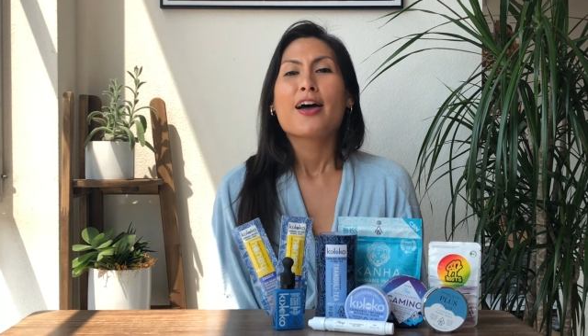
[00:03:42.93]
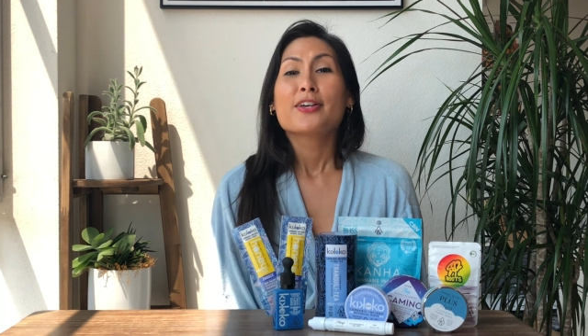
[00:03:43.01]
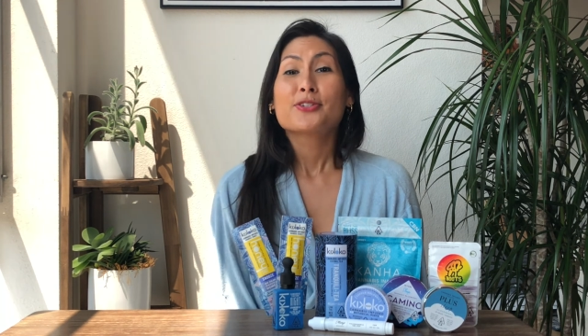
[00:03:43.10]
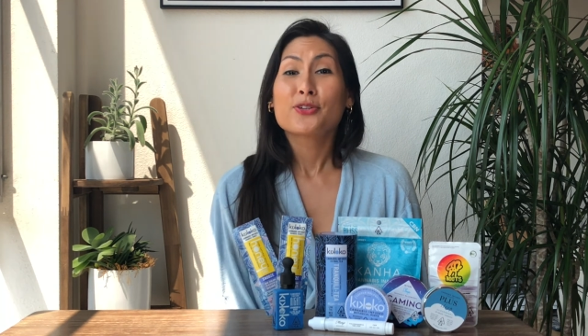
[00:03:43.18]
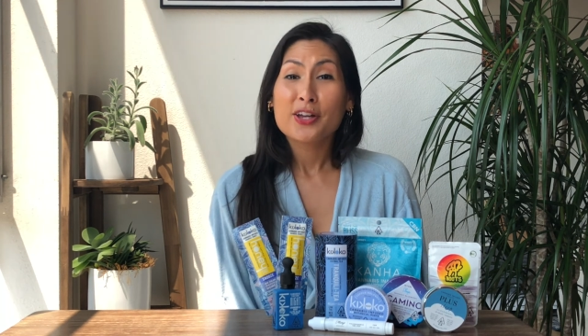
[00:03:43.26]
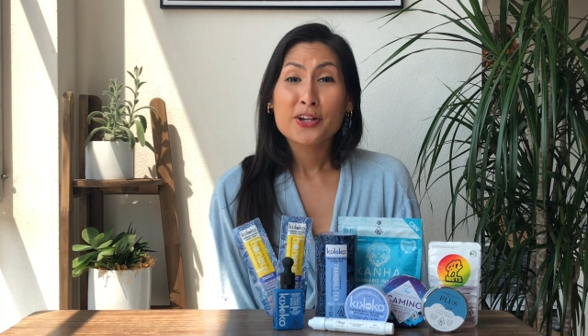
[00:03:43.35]

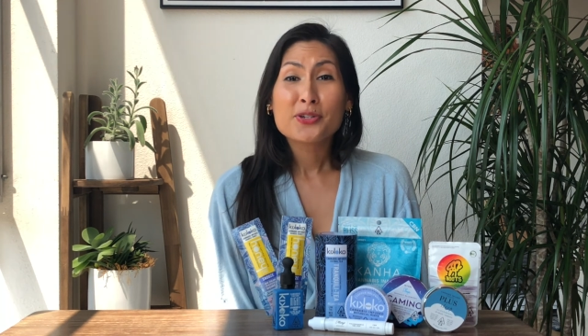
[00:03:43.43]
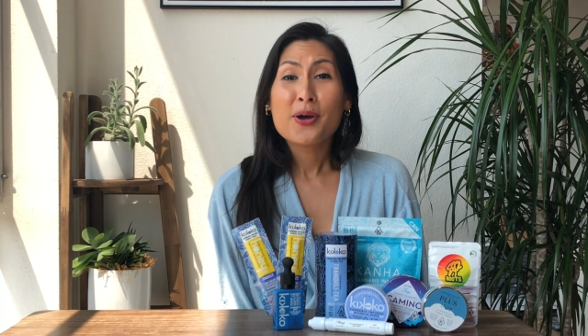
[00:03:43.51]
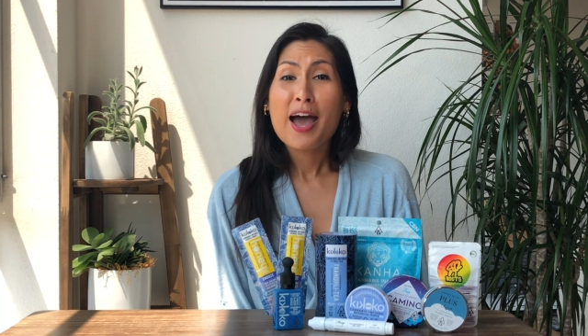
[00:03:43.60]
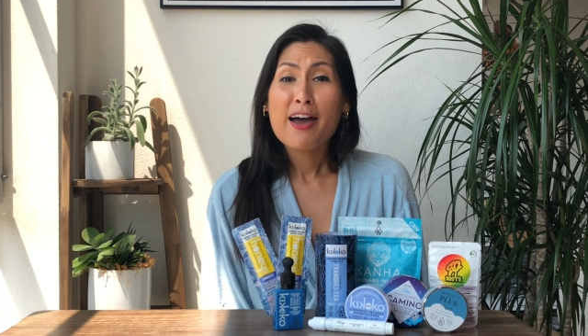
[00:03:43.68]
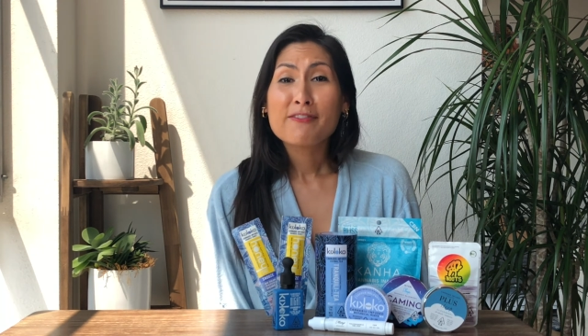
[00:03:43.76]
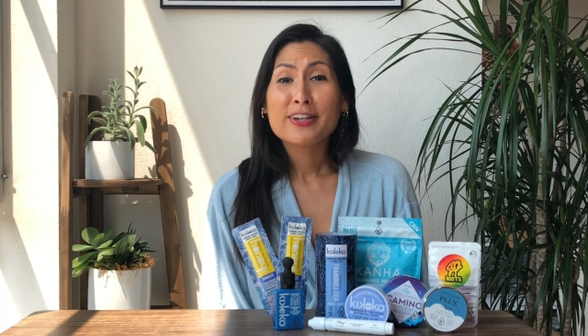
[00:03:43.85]
So there you
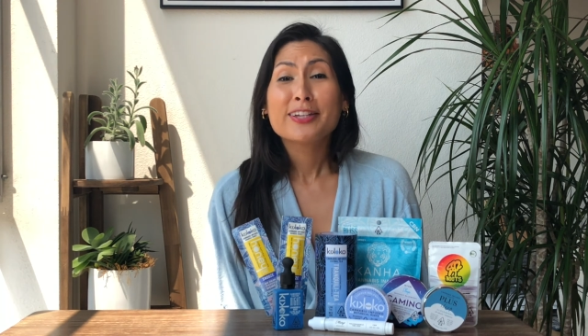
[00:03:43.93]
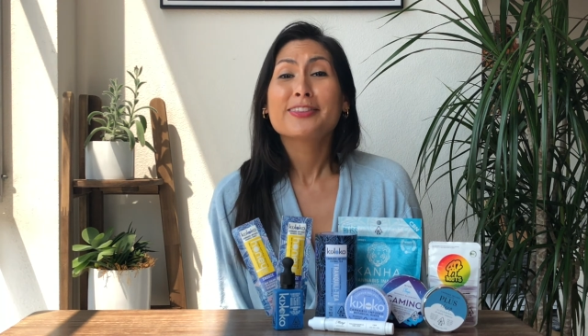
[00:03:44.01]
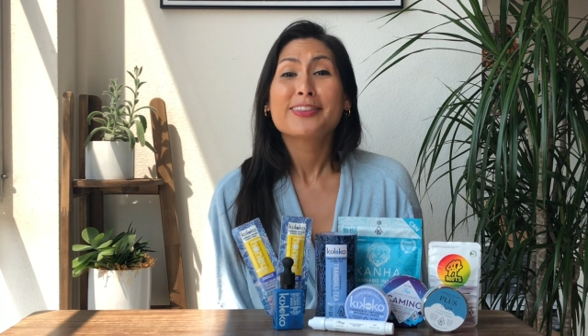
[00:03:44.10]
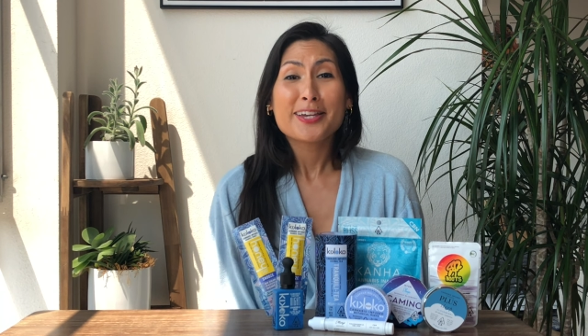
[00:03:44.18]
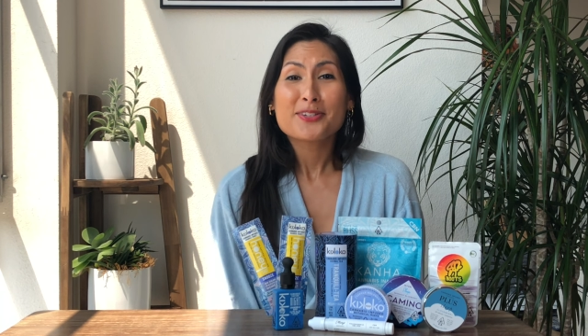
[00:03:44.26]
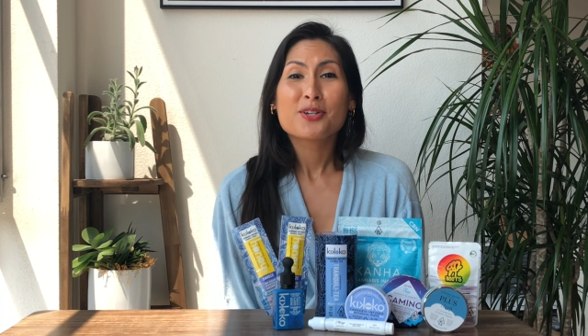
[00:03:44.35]
have it.
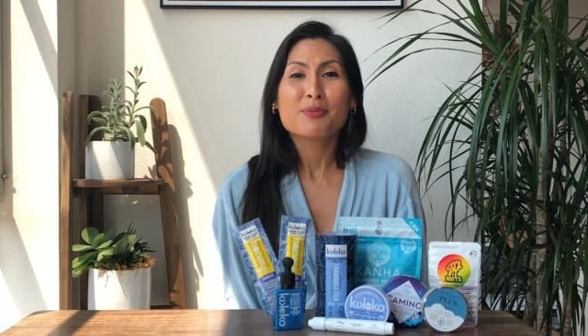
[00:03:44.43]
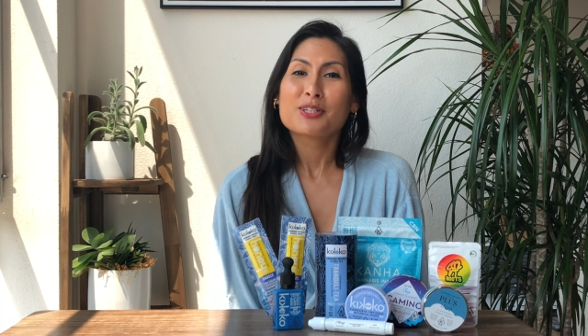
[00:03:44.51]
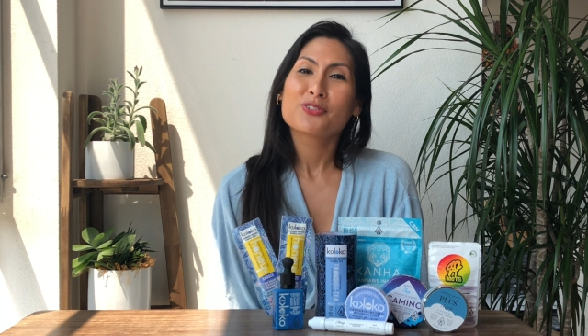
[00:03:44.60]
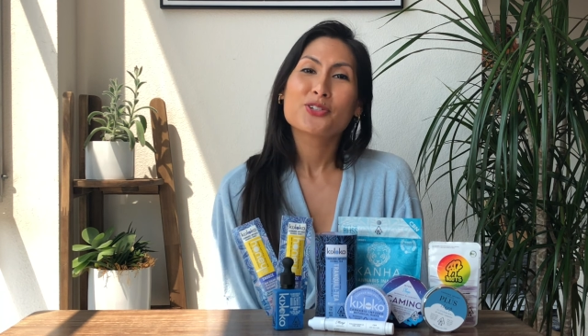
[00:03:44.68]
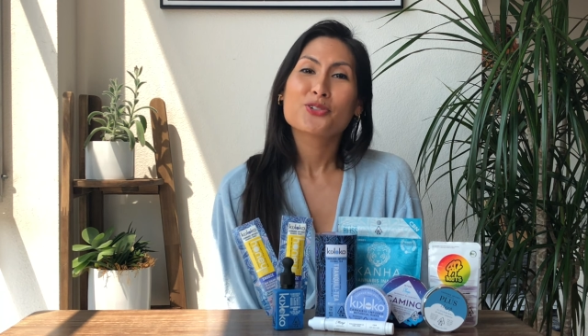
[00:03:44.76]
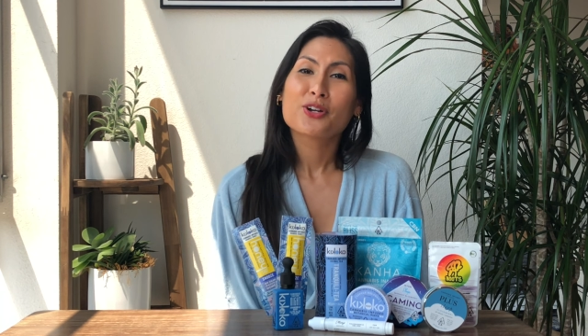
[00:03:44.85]
Thanks so much
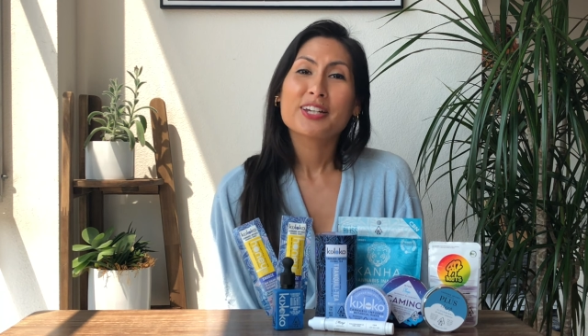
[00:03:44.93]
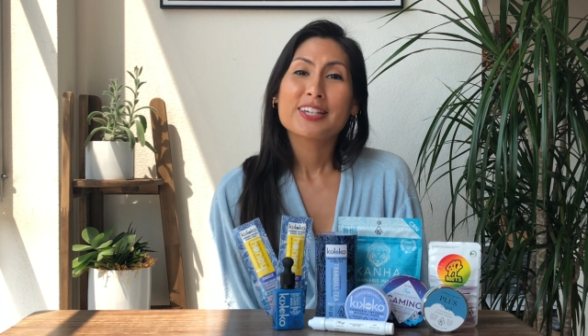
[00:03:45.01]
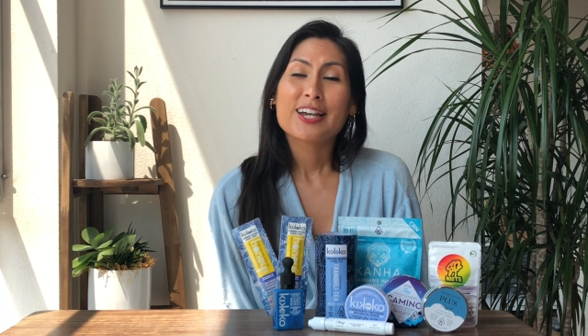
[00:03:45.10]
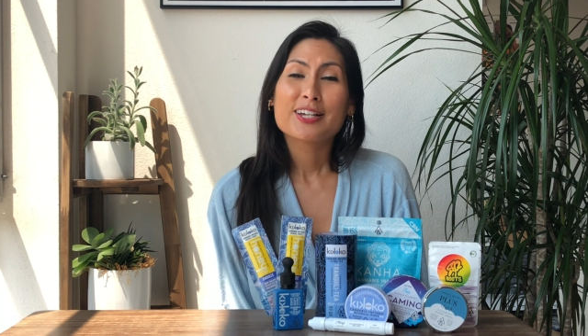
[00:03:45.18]
for joining